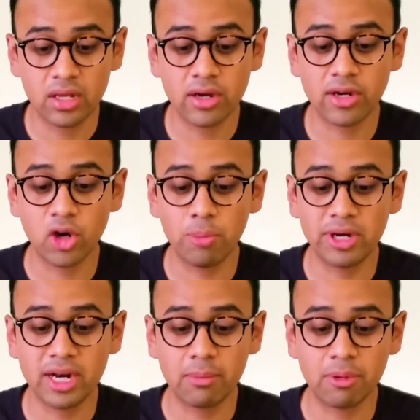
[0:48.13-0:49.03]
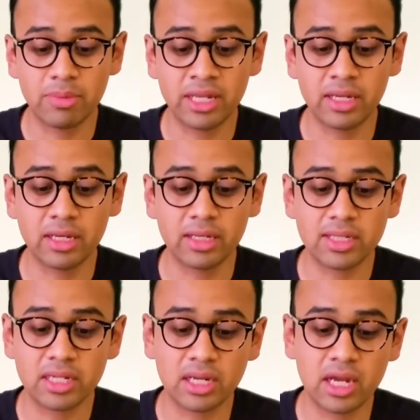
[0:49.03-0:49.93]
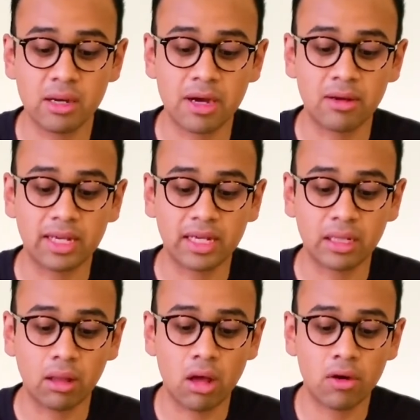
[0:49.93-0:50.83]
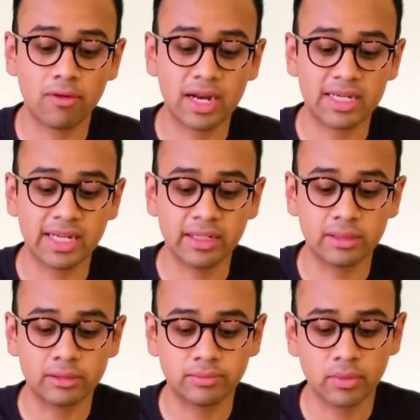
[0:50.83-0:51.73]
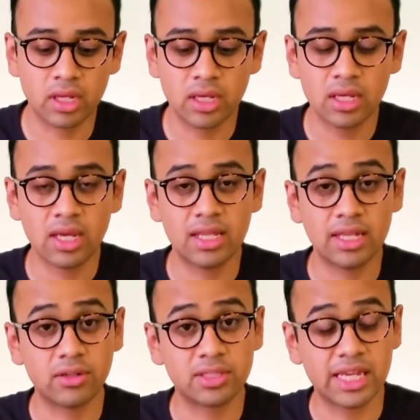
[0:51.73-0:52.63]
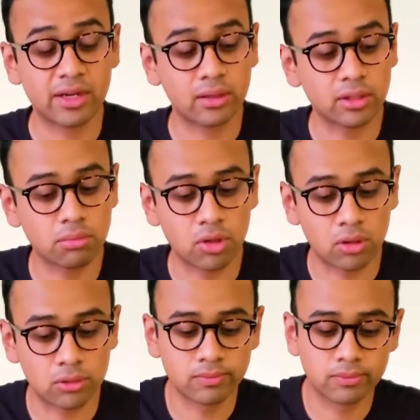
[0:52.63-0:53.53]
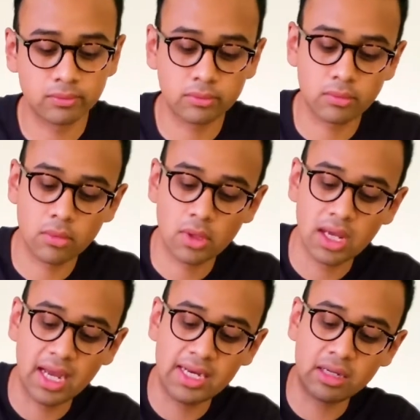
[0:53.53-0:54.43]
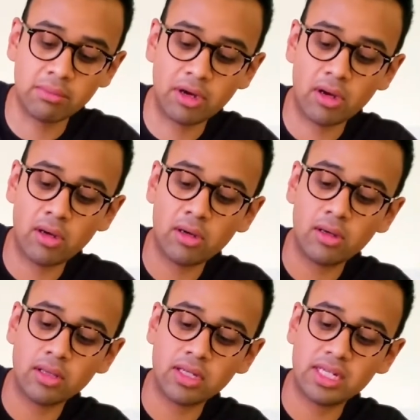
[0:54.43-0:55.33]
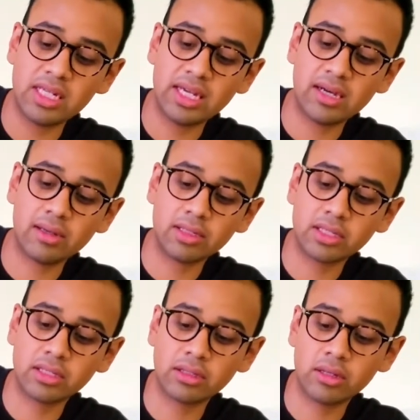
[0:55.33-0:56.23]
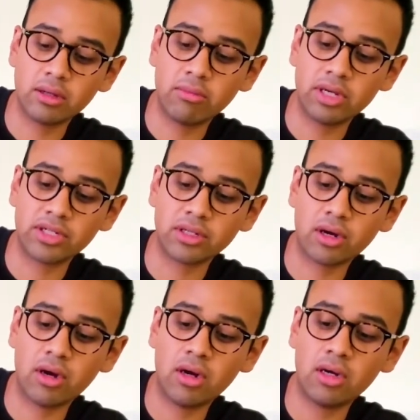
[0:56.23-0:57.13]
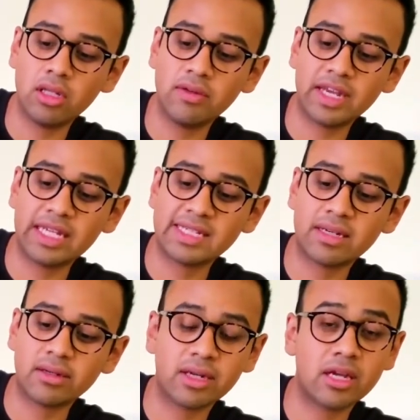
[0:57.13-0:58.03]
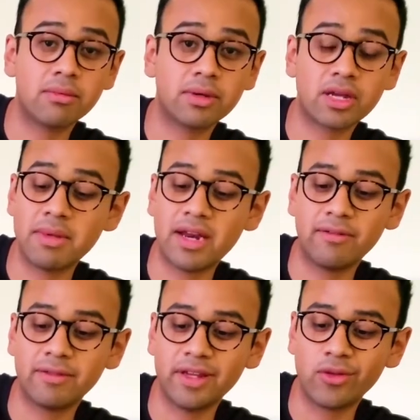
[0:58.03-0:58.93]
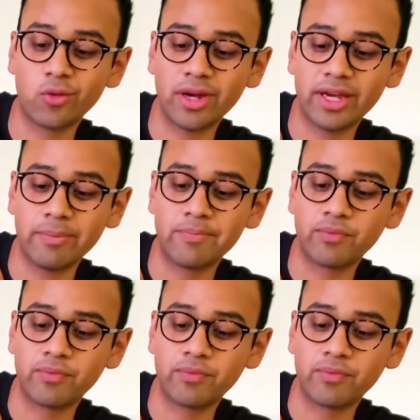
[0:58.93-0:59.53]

You're gonna open it up a bit. It's gonna come out like a long rectangle. And then you'll take your little bowl and dump all the tea out. Make sure all of it gets out and come, come out of either way.